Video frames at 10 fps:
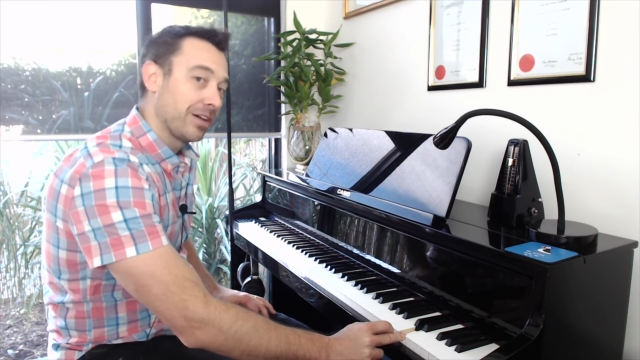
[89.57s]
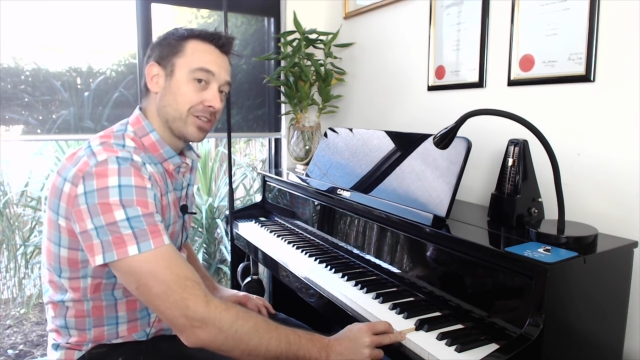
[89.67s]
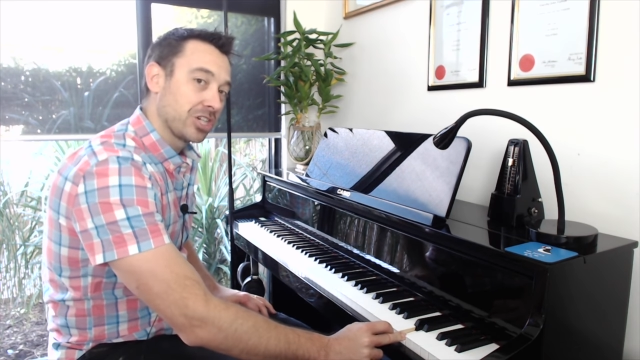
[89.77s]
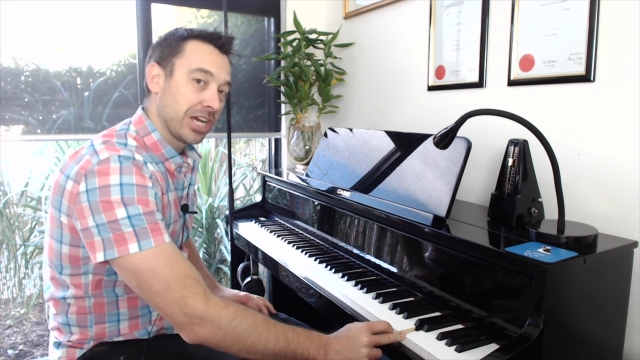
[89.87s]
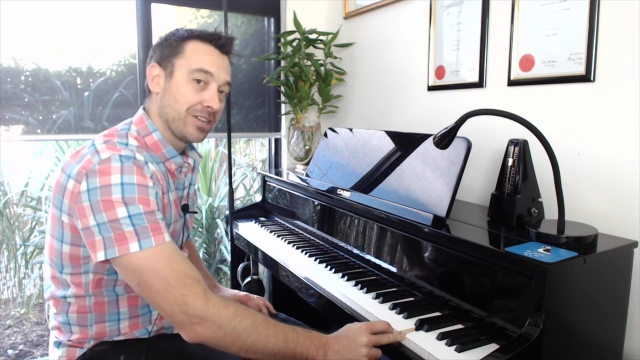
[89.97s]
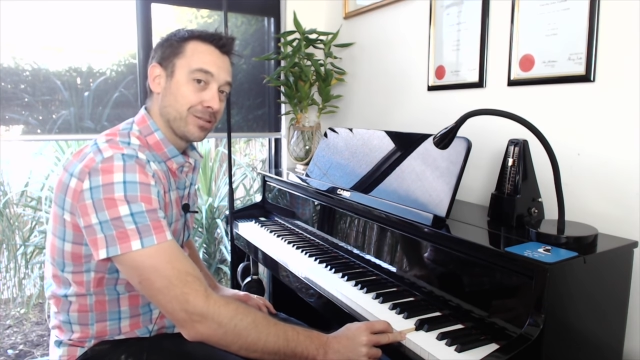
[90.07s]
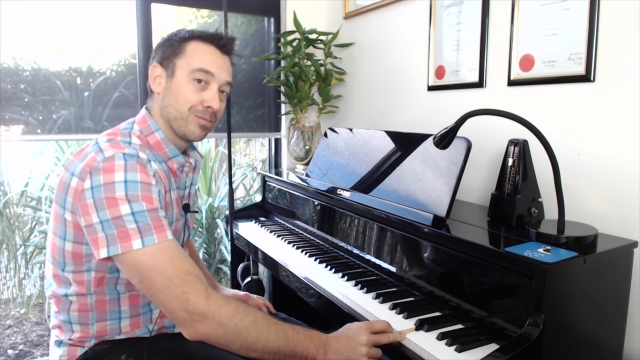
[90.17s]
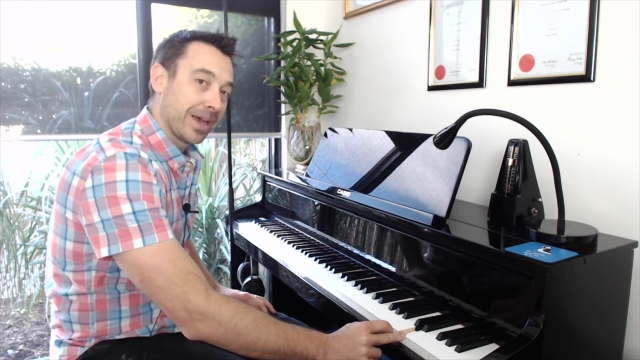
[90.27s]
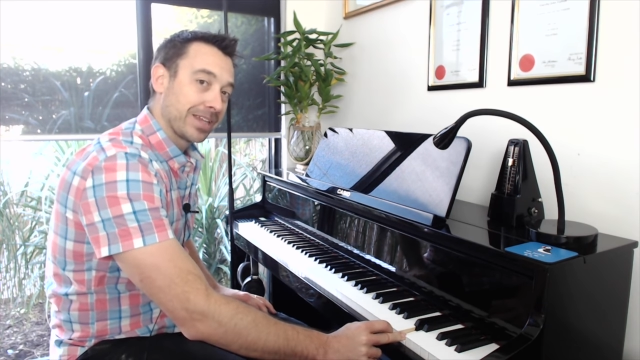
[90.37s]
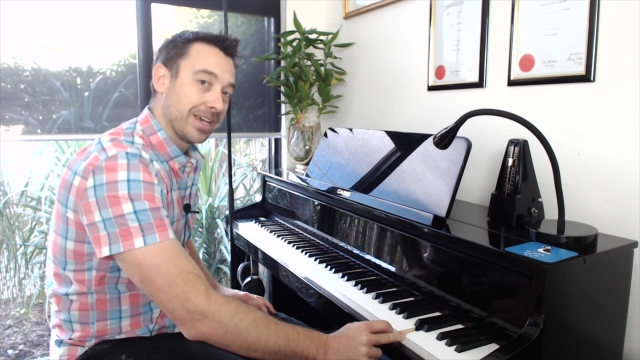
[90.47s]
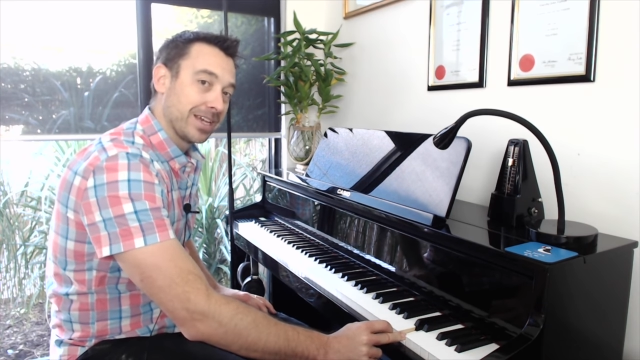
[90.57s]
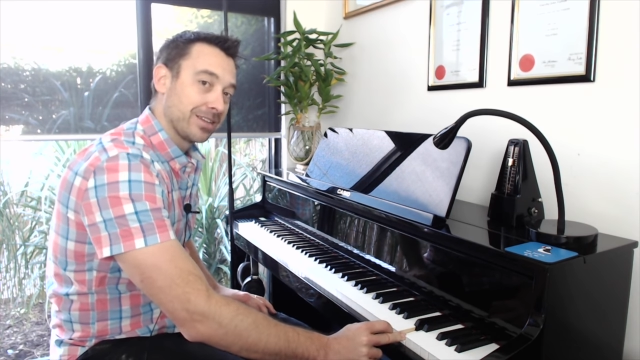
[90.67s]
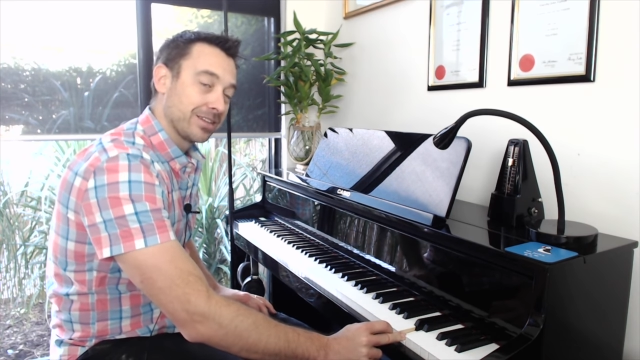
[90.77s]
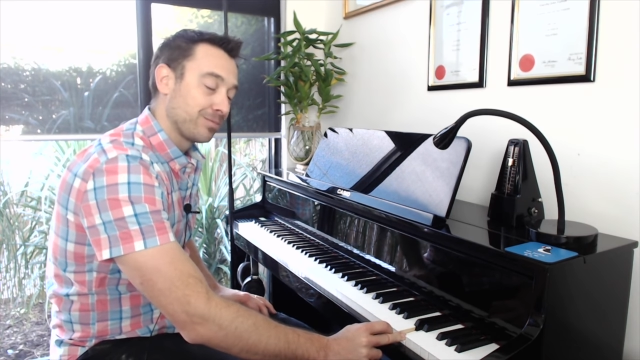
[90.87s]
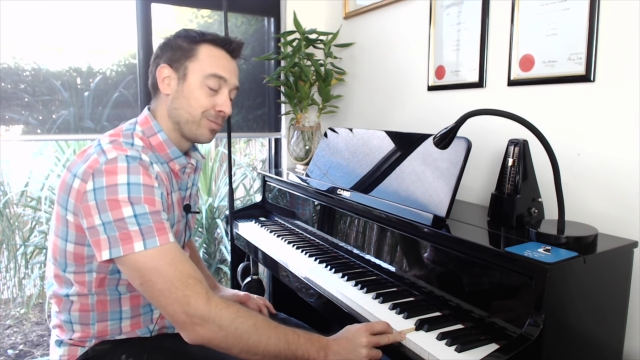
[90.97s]
have to chase them back down to
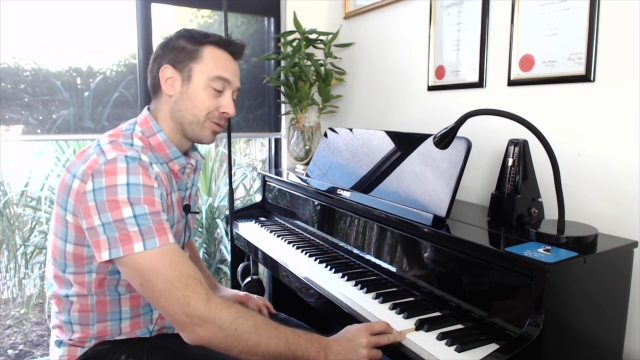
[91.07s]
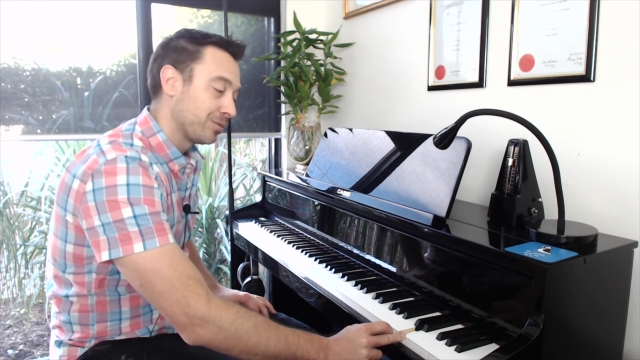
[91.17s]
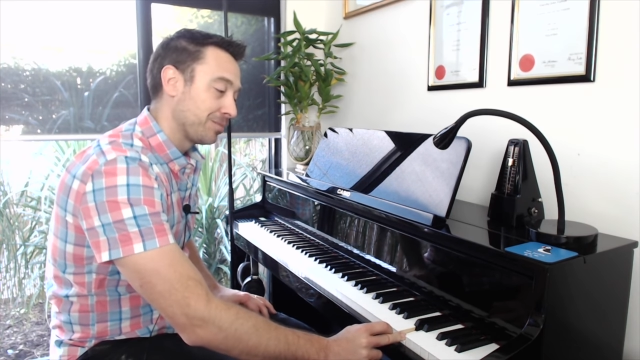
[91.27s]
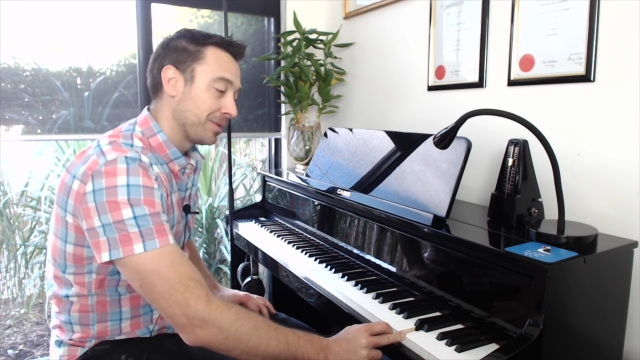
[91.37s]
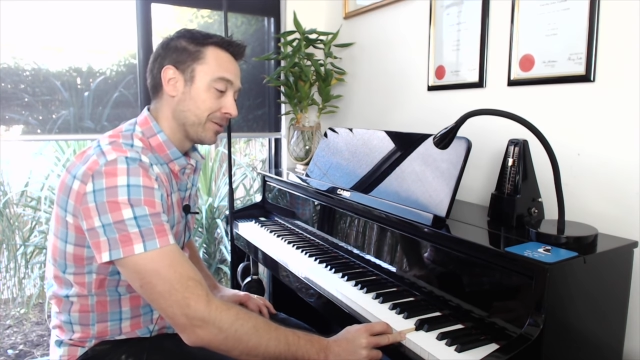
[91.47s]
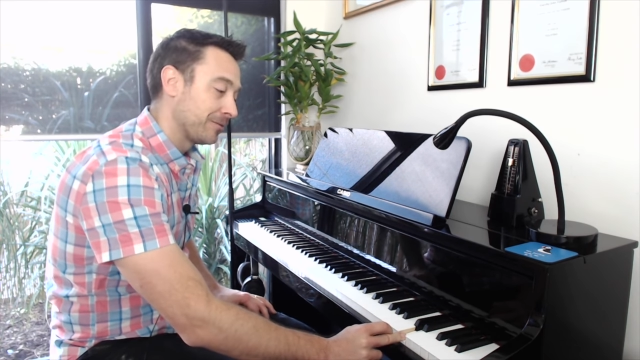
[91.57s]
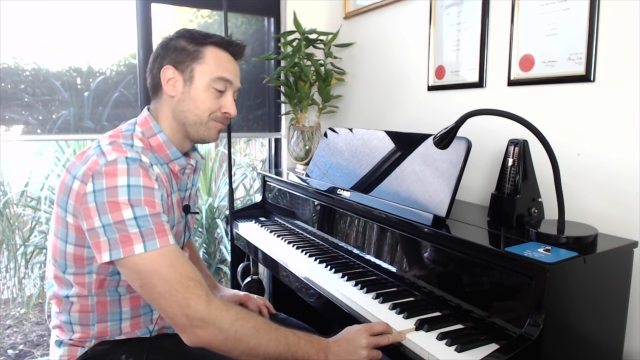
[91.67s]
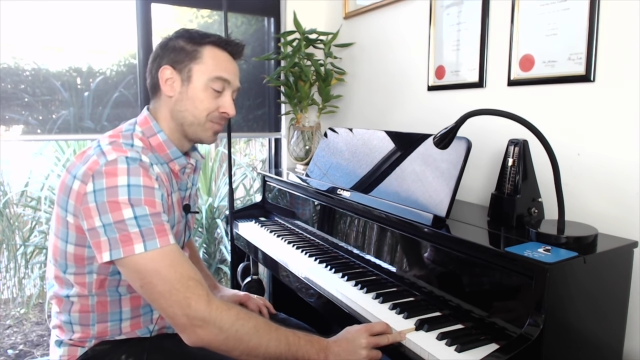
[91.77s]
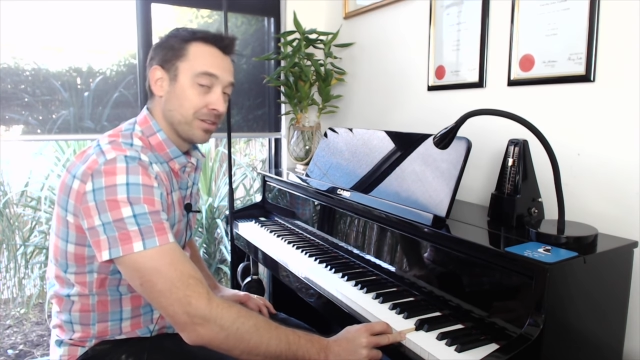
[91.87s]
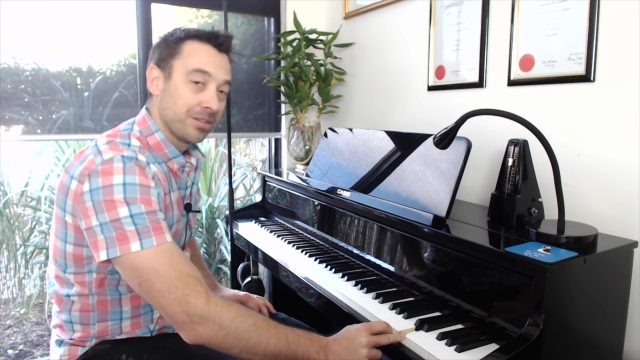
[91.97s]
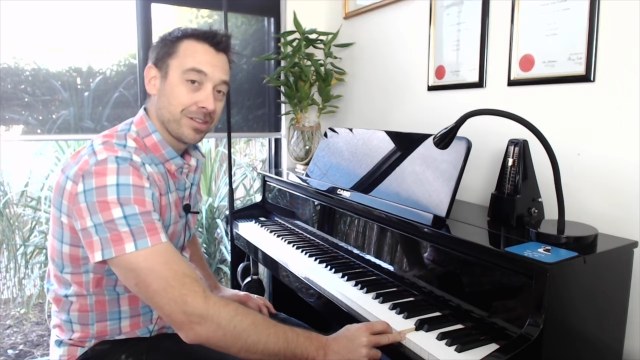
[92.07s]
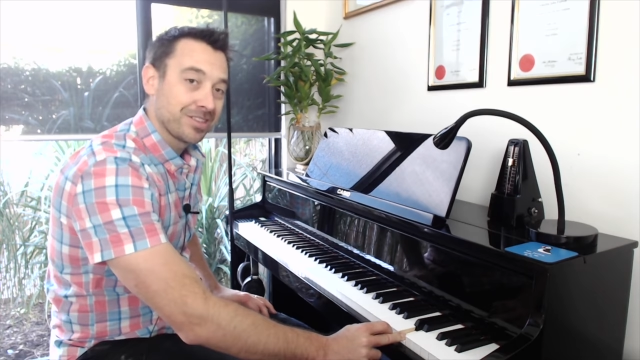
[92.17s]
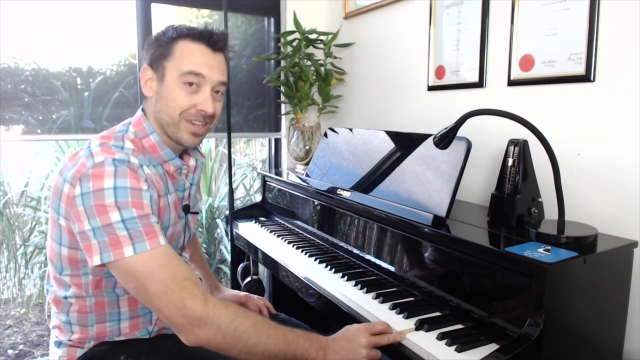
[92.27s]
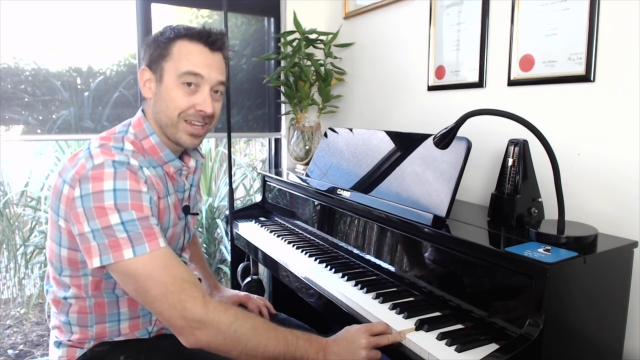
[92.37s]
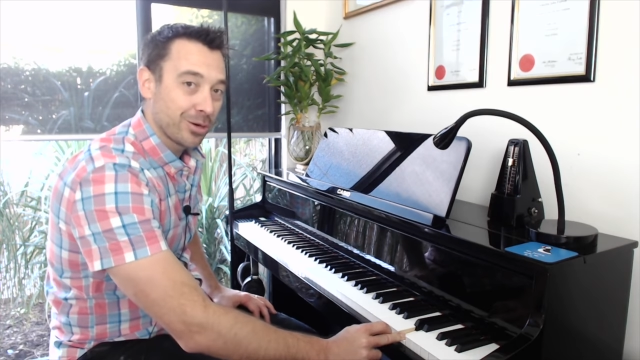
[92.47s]
the bottom of the piano. So the
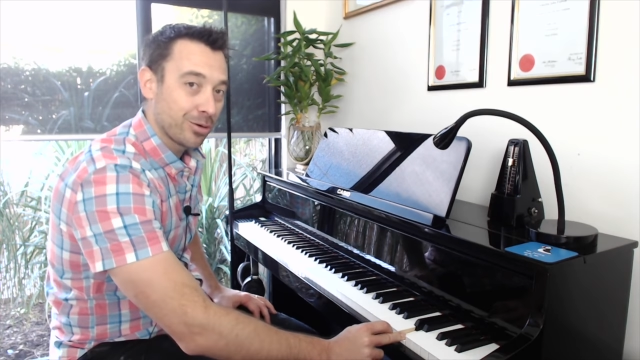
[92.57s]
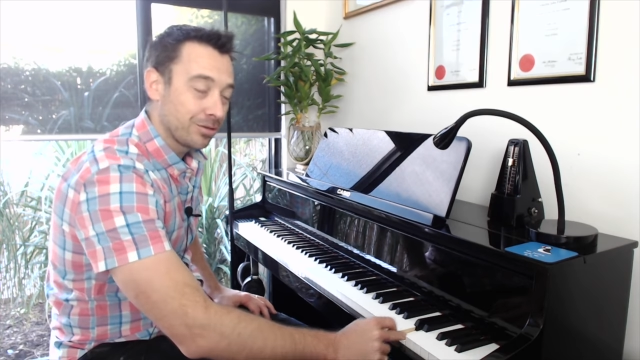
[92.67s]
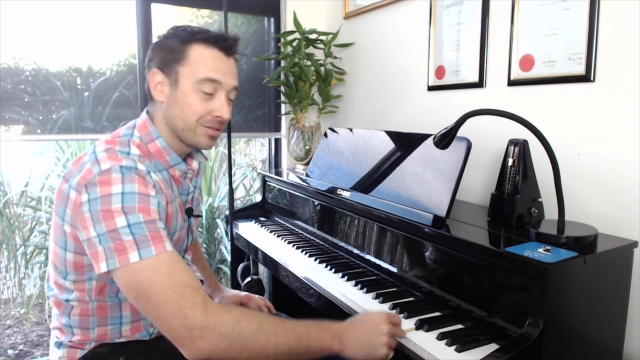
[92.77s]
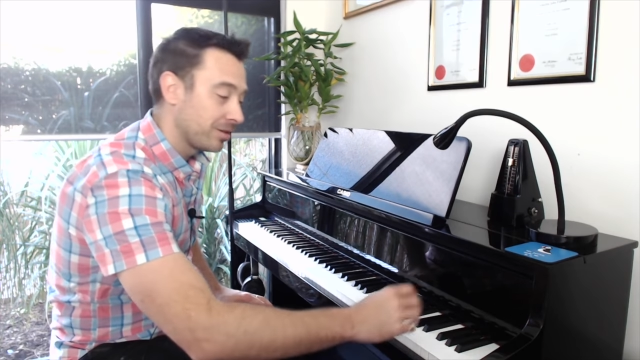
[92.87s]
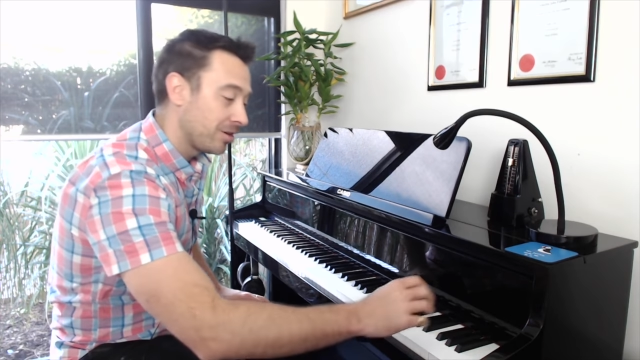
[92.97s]
snake crawls